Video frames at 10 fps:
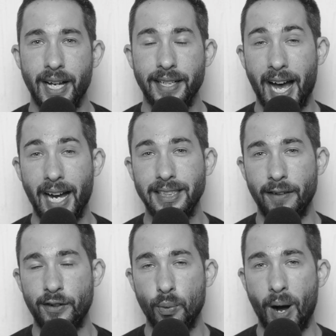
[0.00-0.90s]
Guys,
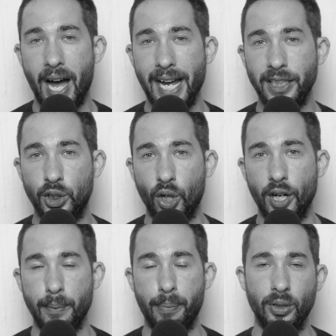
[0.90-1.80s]
if you are
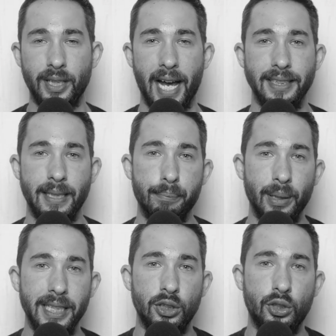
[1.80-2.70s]
enjoying the podcast, then
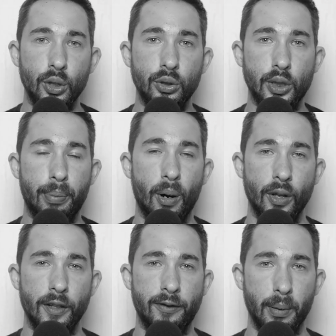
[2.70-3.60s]
please do support
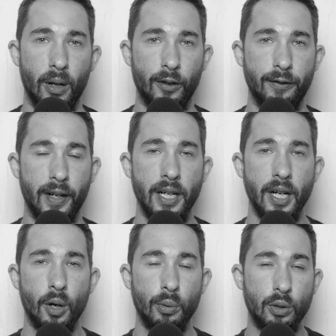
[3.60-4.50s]
The Phoblographer.
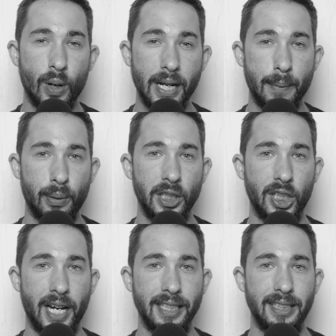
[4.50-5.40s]
We'd really
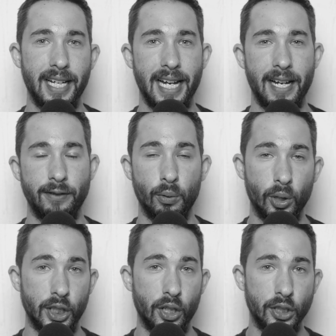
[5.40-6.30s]
appreciate it. If you're
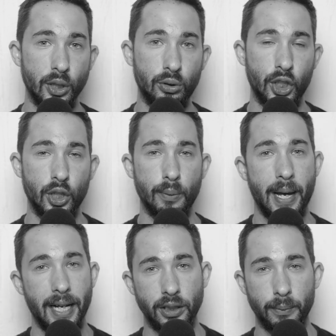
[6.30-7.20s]
watching on YouTube,
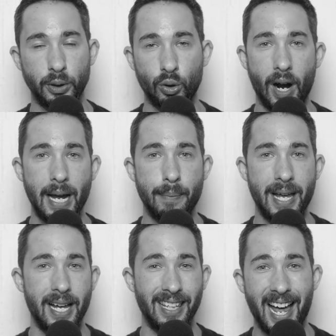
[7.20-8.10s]
hit a subscribe,
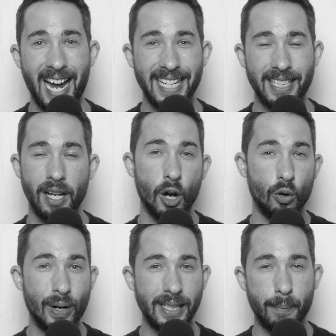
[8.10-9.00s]
hit a like,
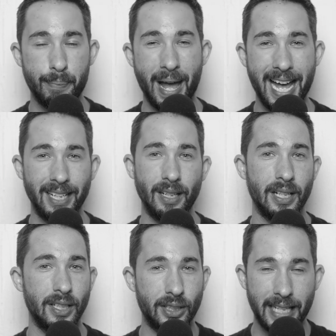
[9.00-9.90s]
ring the bell.
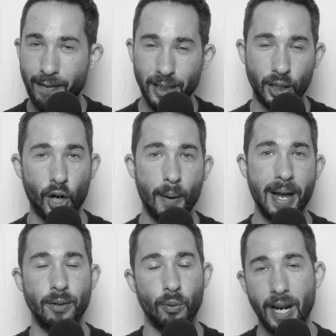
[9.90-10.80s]
Give us a
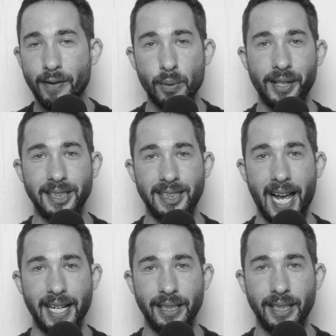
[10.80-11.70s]
comment, whatever you want to
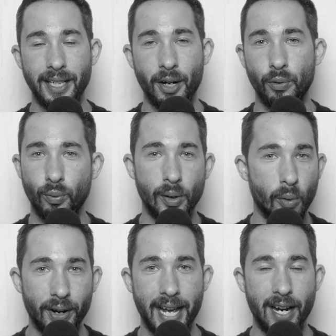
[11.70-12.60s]
say, you know, we
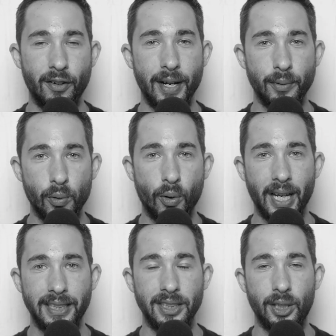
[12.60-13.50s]
want to hear it, we want to
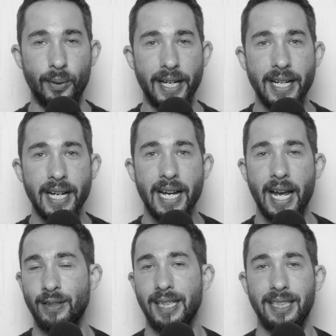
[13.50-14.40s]
listen to it.
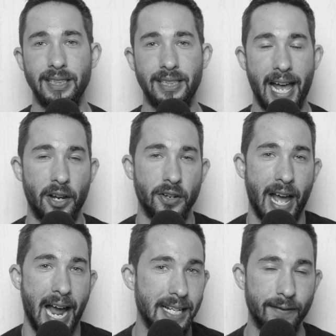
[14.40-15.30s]
If you're listening to it on
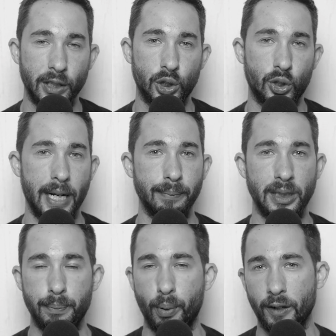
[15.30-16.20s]
any of the streams,
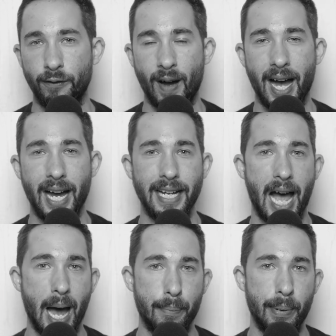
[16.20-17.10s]
Spotify,
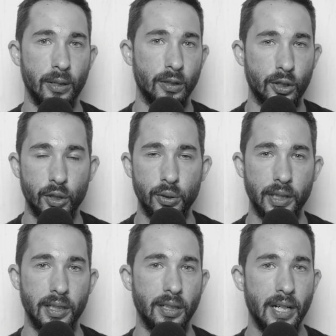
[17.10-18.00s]
Apple,
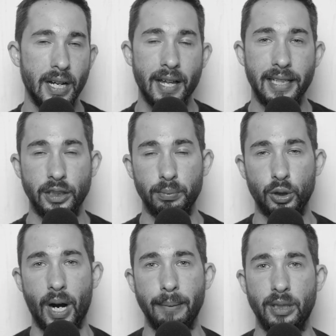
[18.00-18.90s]
Google, then
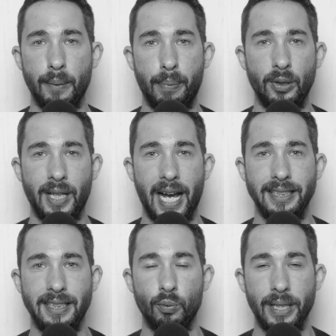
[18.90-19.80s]
subscribe to the
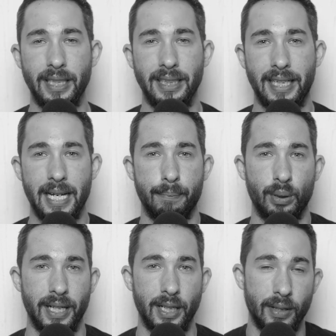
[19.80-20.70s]
podcast and we can keep
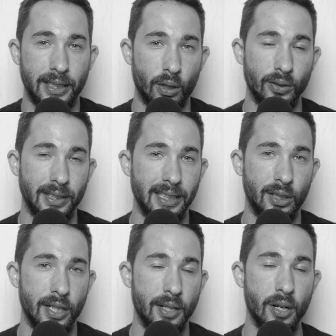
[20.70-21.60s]
bringing you this content
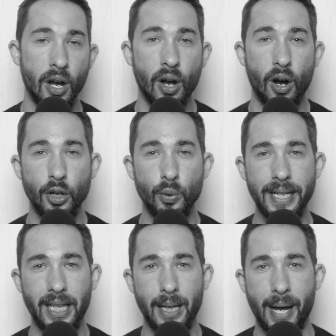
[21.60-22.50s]
to you on a
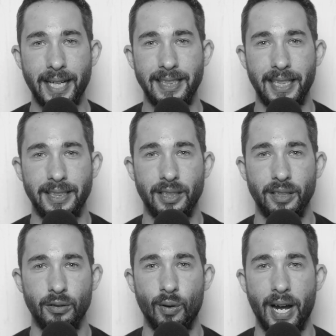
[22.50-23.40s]
weekly basis.
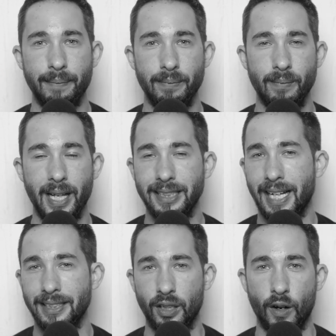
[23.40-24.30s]
Right, let's get
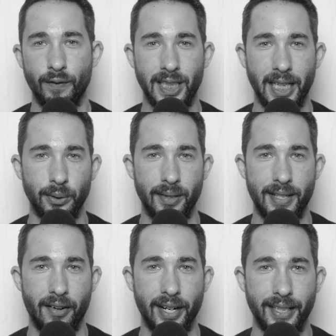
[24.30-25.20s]
into the conversation with
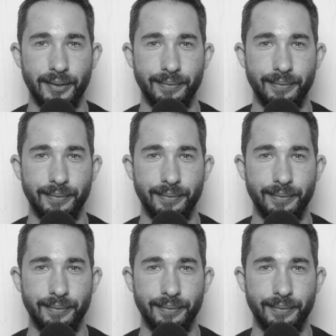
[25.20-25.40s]
Derek.